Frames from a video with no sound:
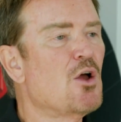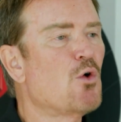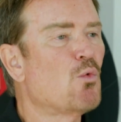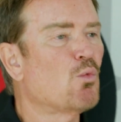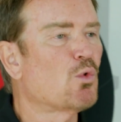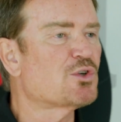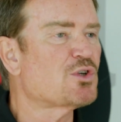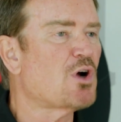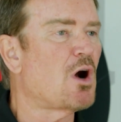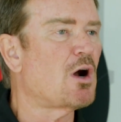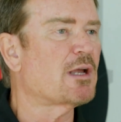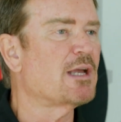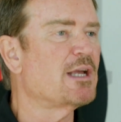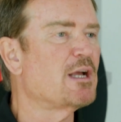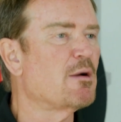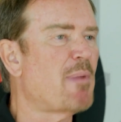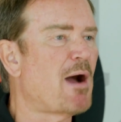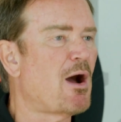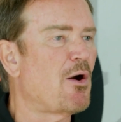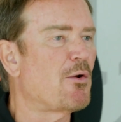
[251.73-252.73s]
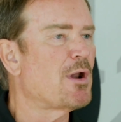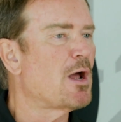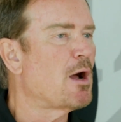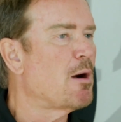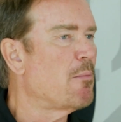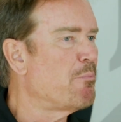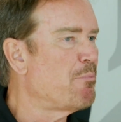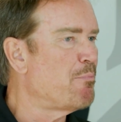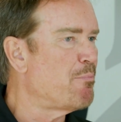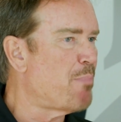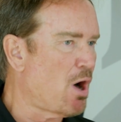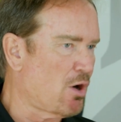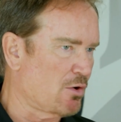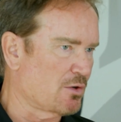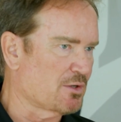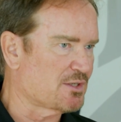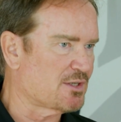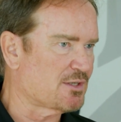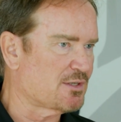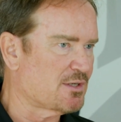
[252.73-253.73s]
we're talking about
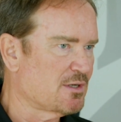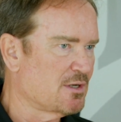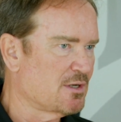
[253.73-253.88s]
parts.